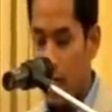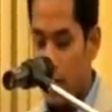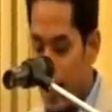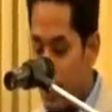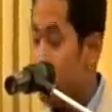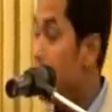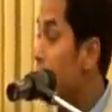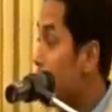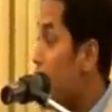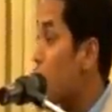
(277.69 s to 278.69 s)

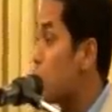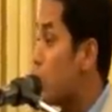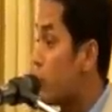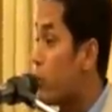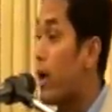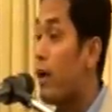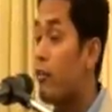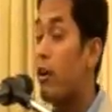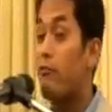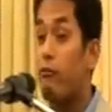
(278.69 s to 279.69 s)

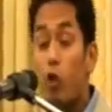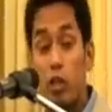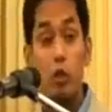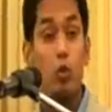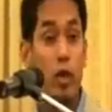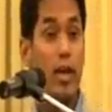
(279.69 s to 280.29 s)
19,342